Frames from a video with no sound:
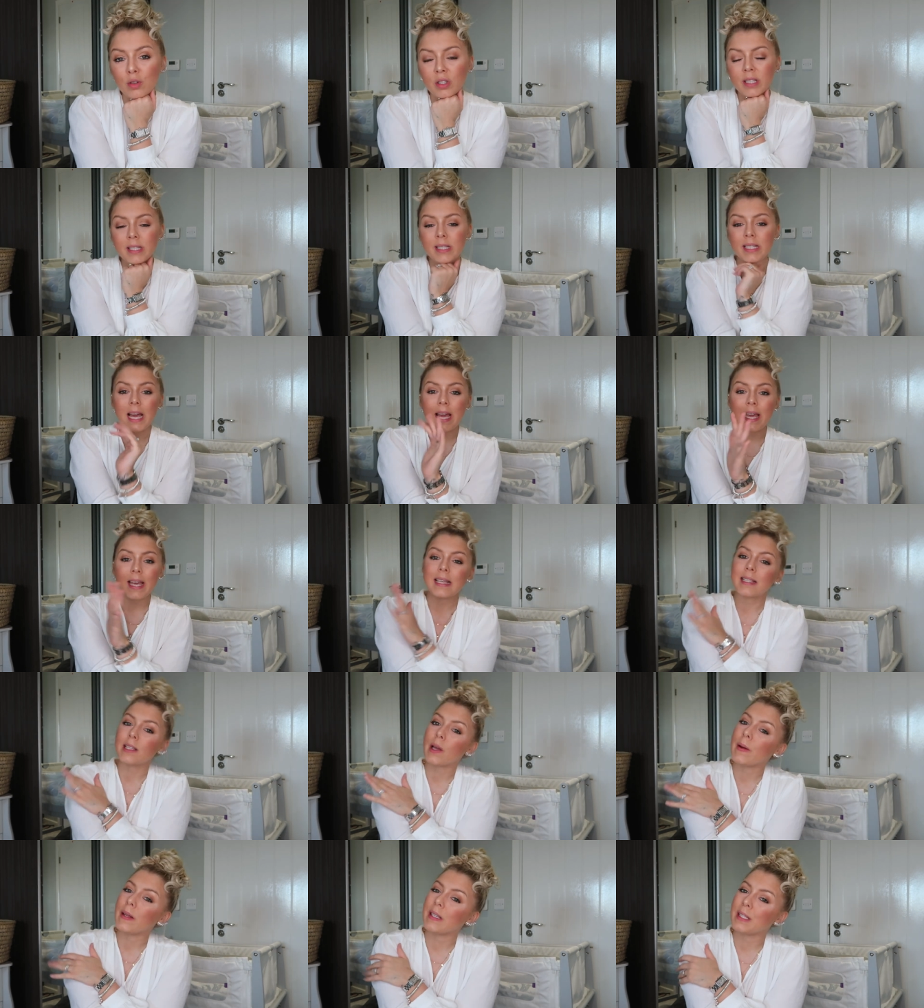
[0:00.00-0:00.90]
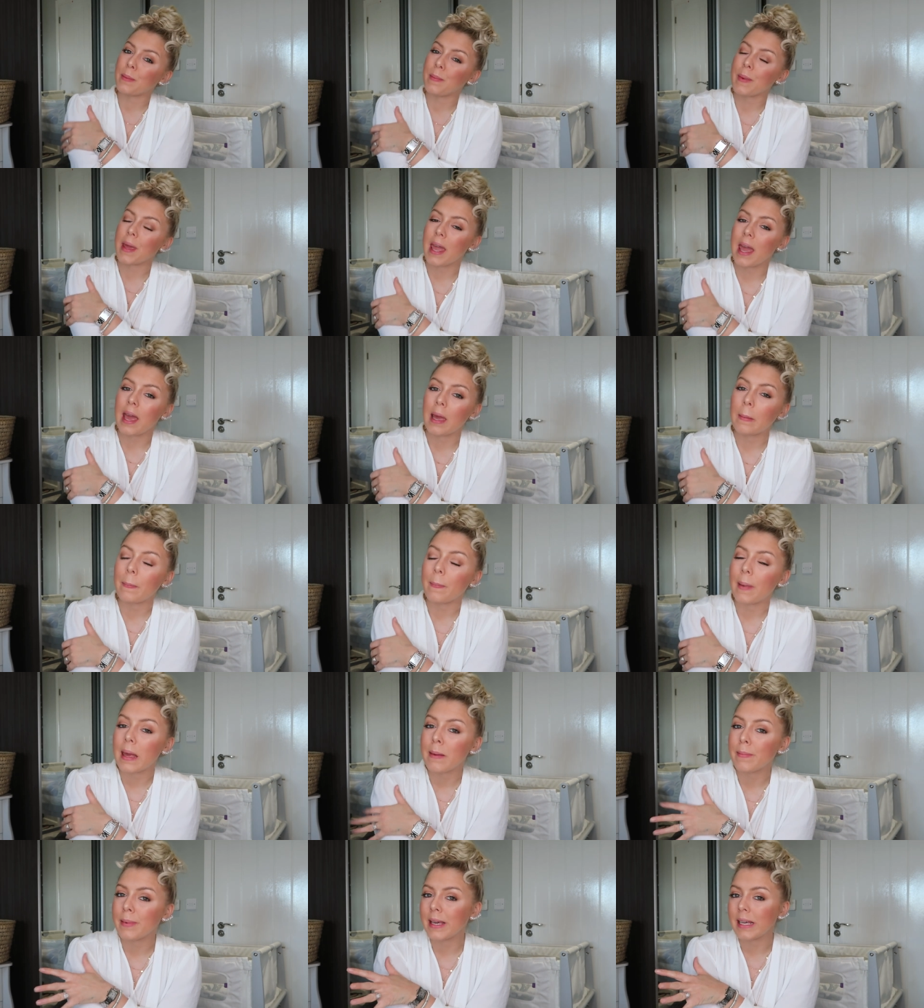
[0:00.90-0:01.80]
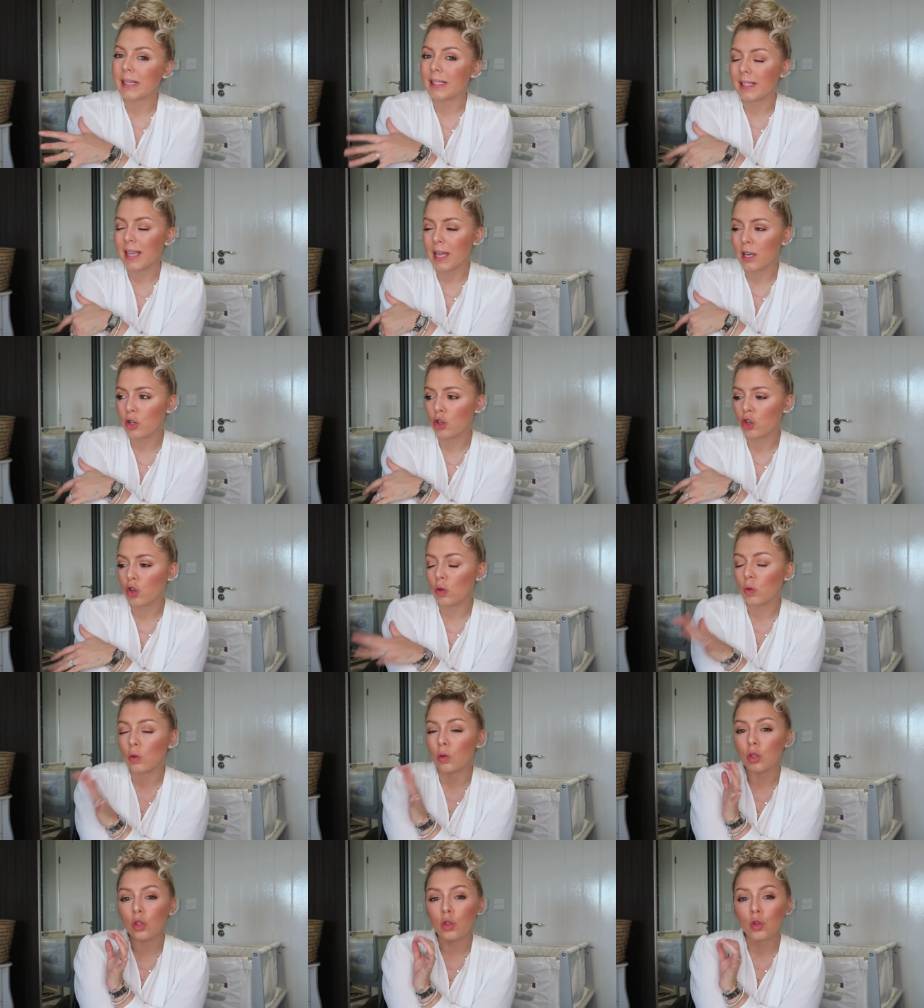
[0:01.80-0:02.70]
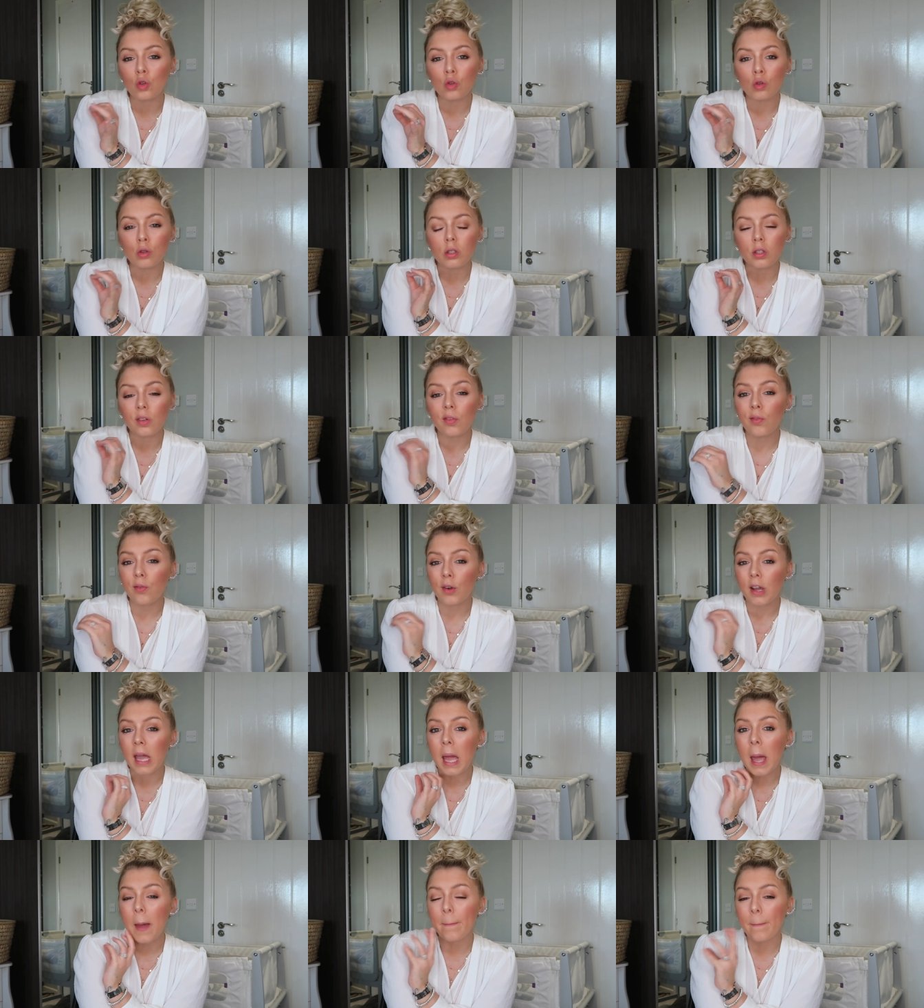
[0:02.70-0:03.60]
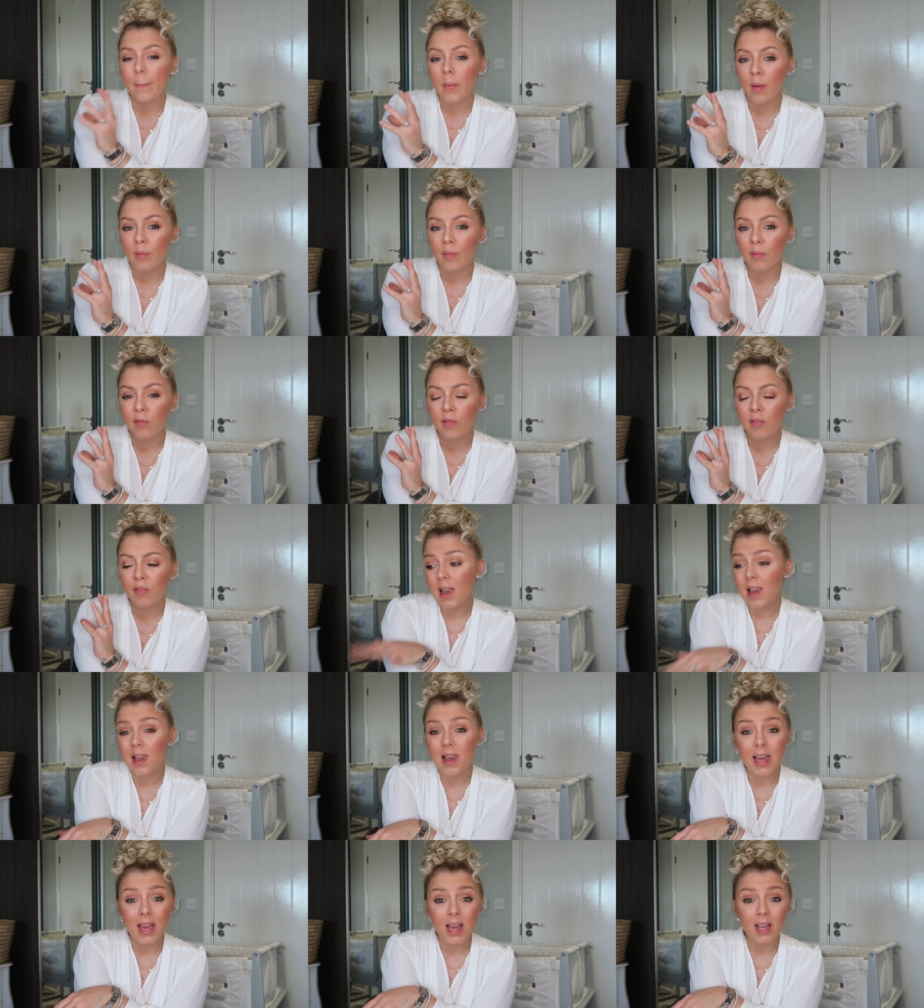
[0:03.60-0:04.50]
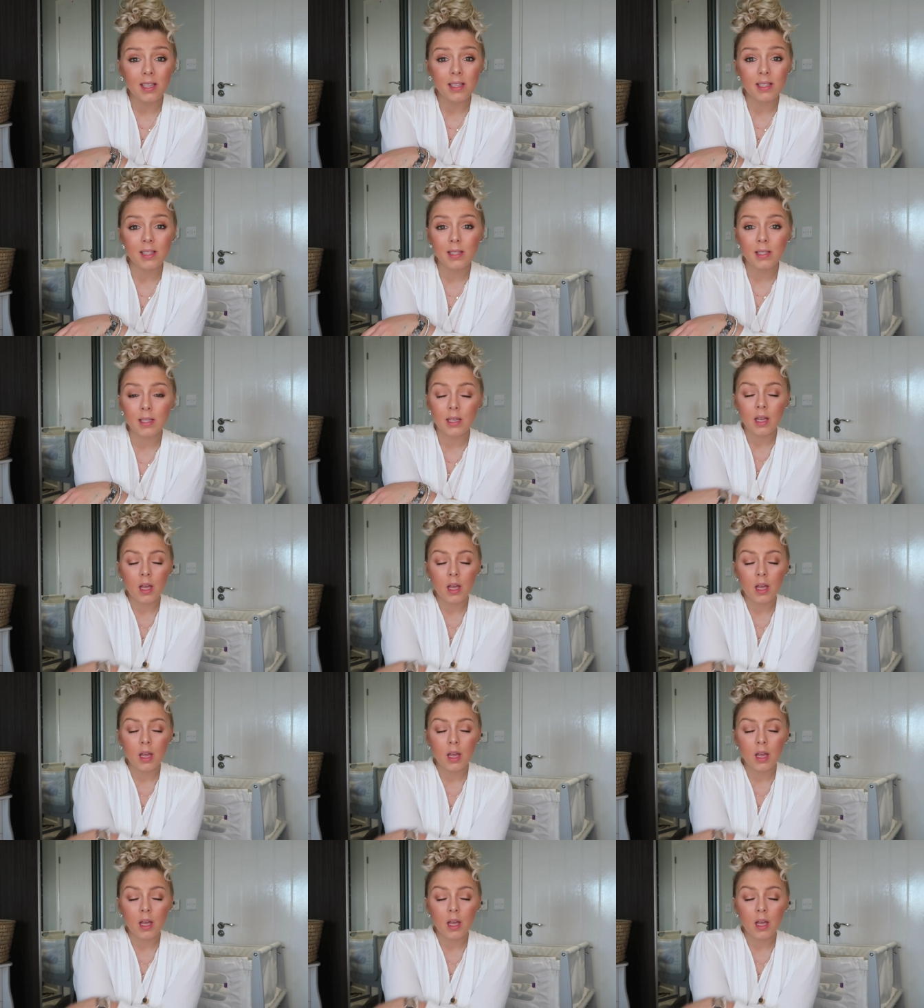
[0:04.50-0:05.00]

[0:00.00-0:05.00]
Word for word: Today is going to be a baby essential 0 to 3 month list